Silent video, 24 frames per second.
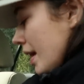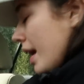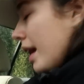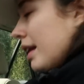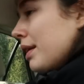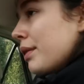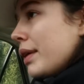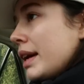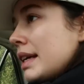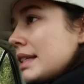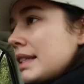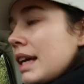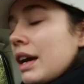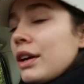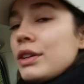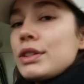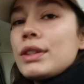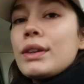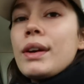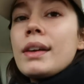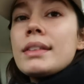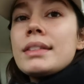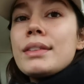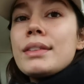Anyways, I
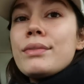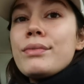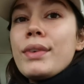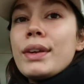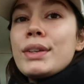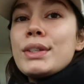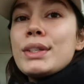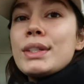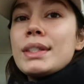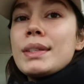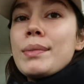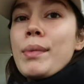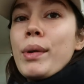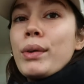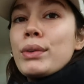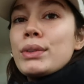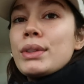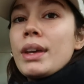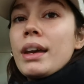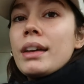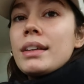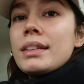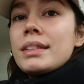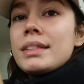also got some veggie
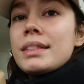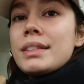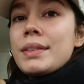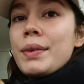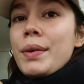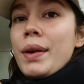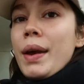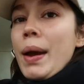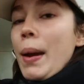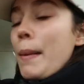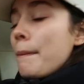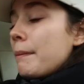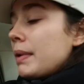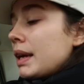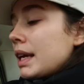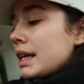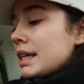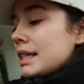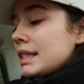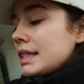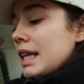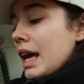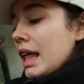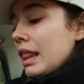samosas
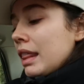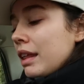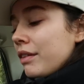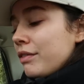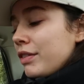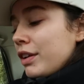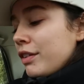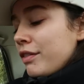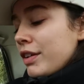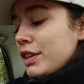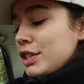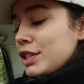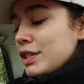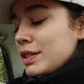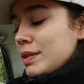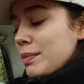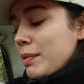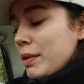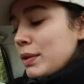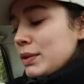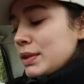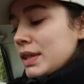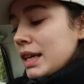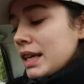because I love their veggie
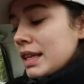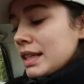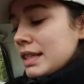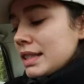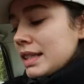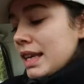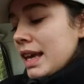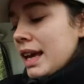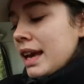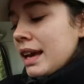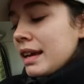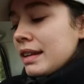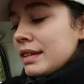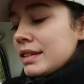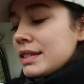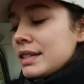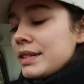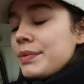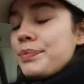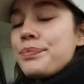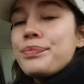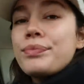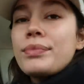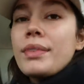samosas and
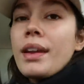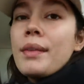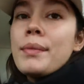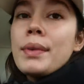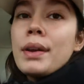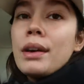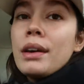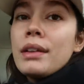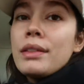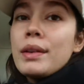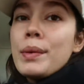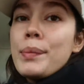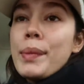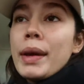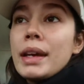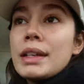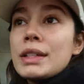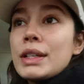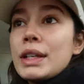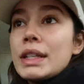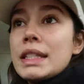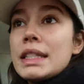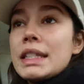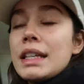I mean all their
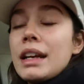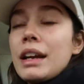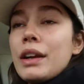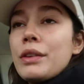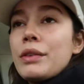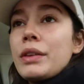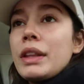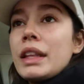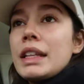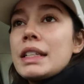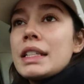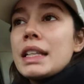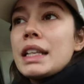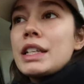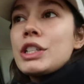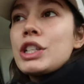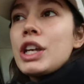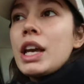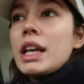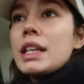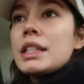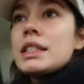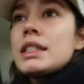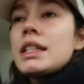baked goods are really
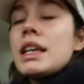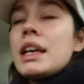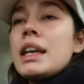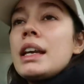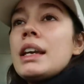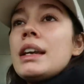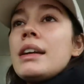delicious.